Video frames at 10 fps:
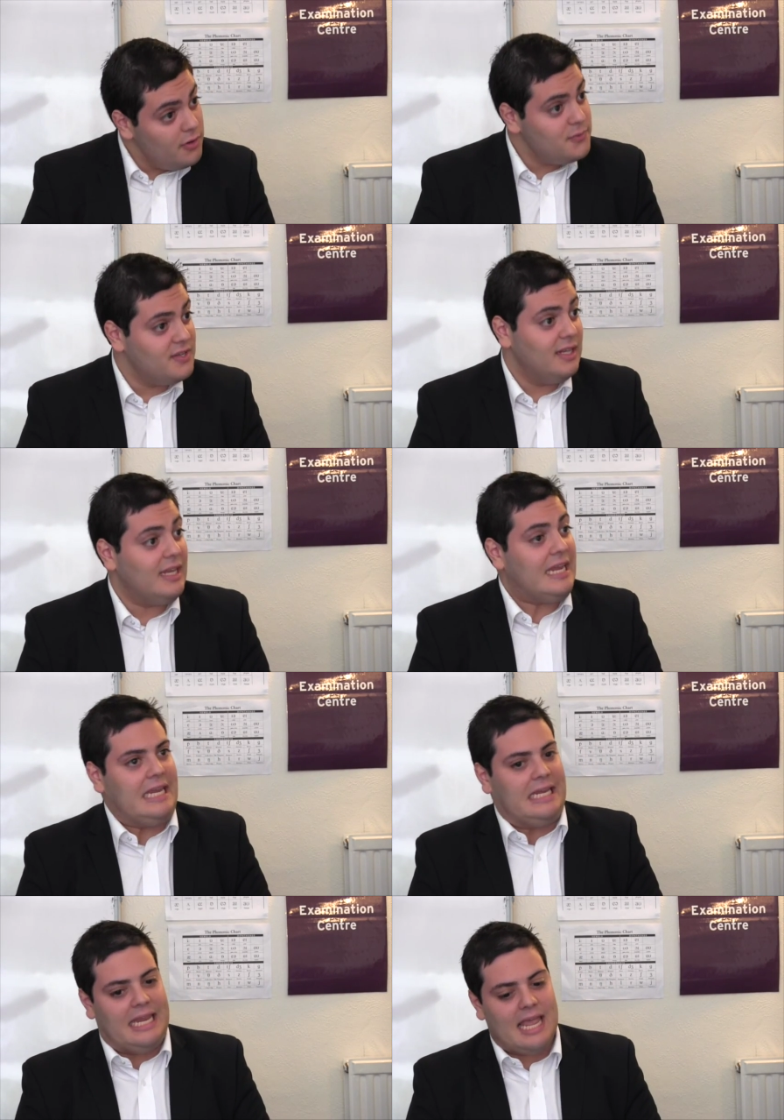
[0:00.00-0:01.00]
cruising
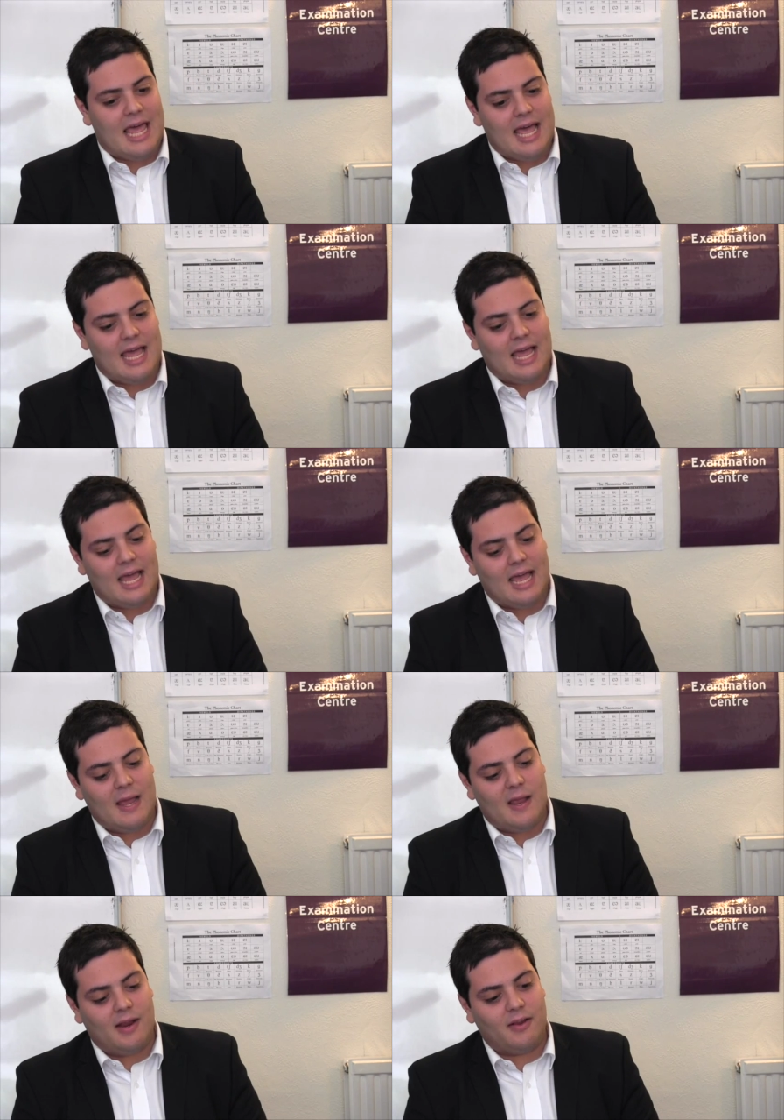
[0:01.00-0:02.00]
in
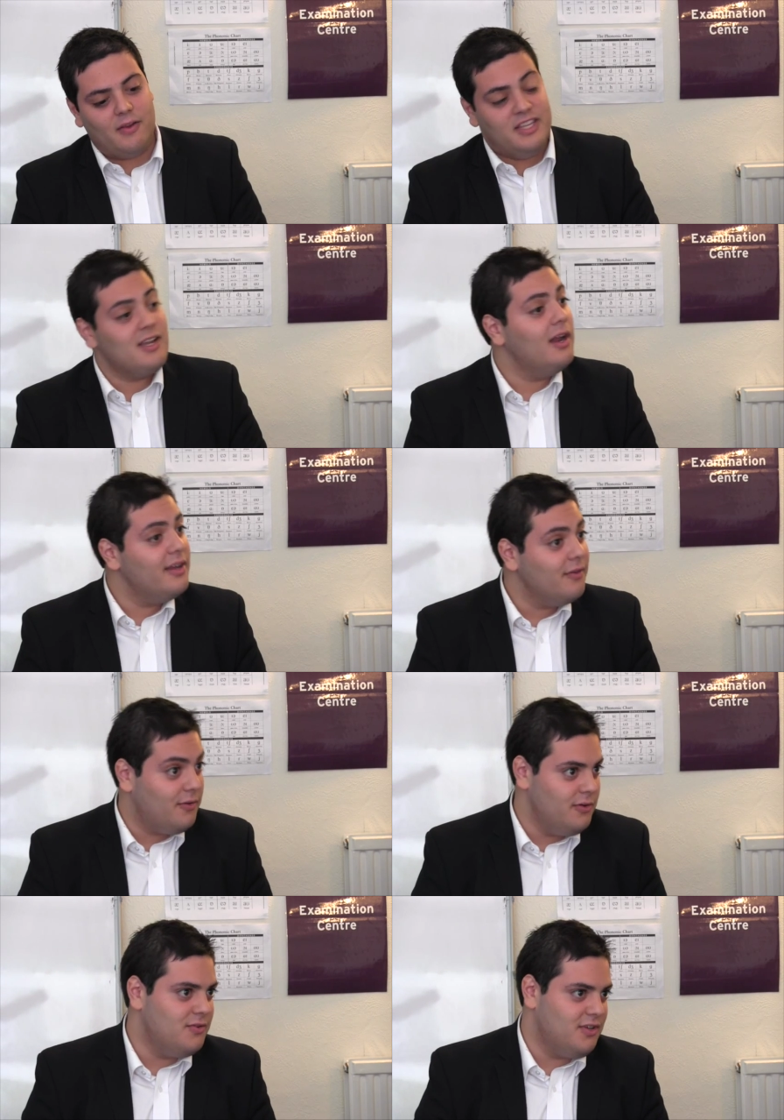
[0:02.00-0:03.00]
Italian
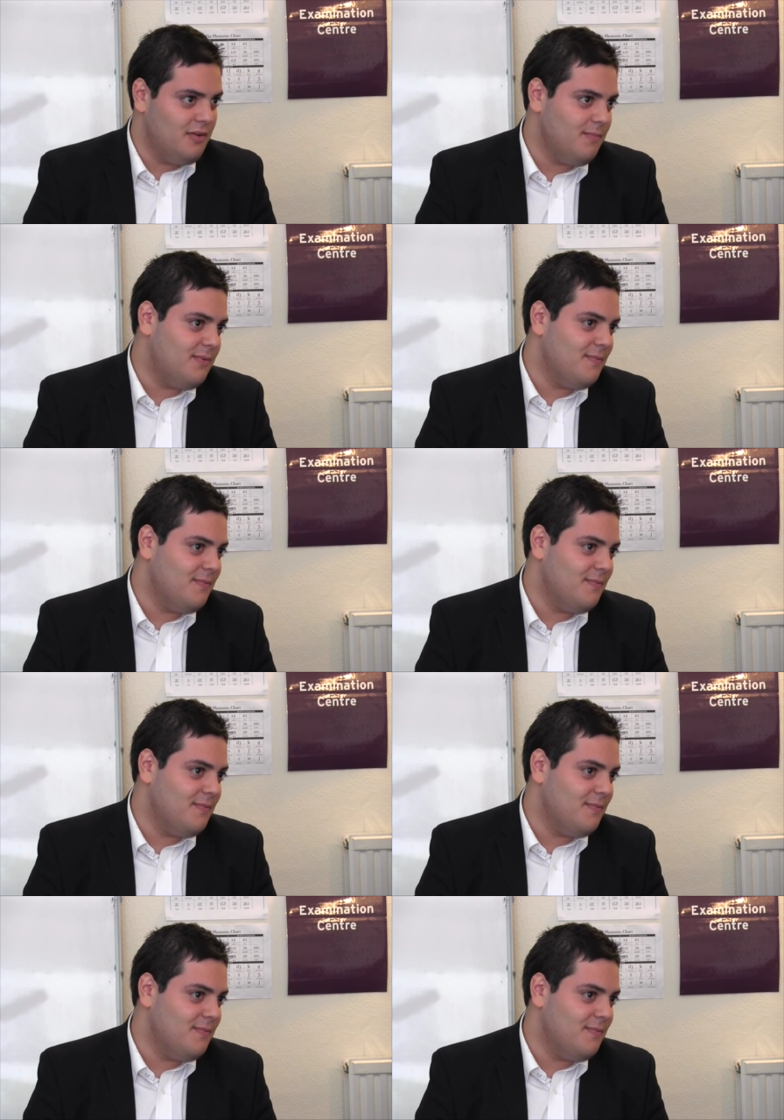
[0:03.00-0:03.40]
cruise ship,